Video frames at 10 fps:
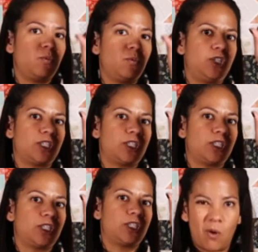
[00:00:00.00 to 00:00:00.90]
was just a
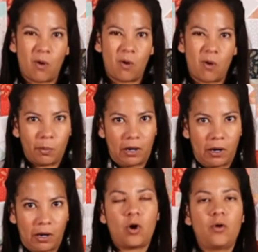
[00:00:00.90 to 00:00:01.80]
smaller
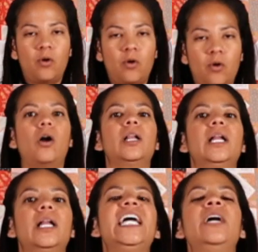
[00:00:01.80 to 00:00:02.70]
market overall,
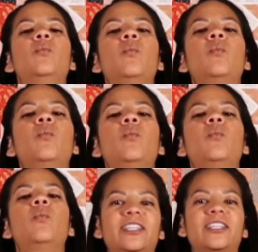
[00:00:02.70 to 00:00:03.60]
it wasn't
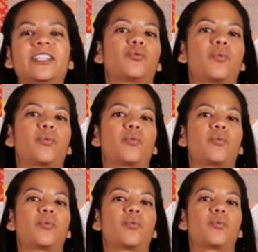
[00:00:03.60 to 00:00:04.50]
as
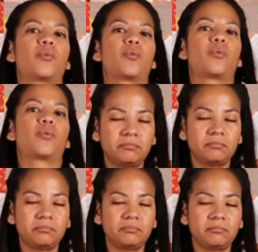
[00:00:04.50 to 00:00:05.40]
stressful.
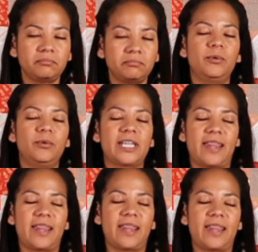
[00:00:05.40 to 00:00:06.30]
I will say
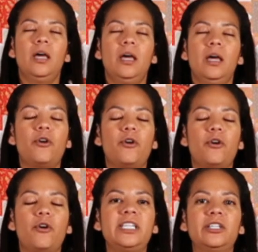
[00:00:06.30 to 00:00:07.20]
that. There was
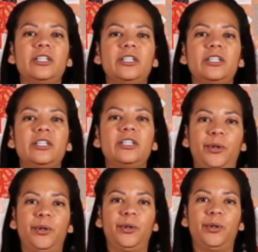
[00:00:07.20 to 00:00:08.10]
still some
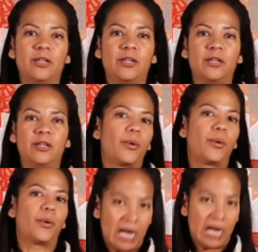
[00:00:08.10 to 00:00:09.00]
elbows being thrown,
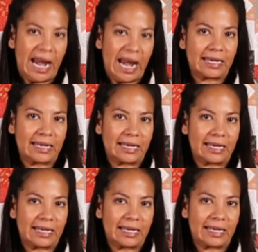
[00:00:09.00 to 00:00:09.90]
not gonna lie.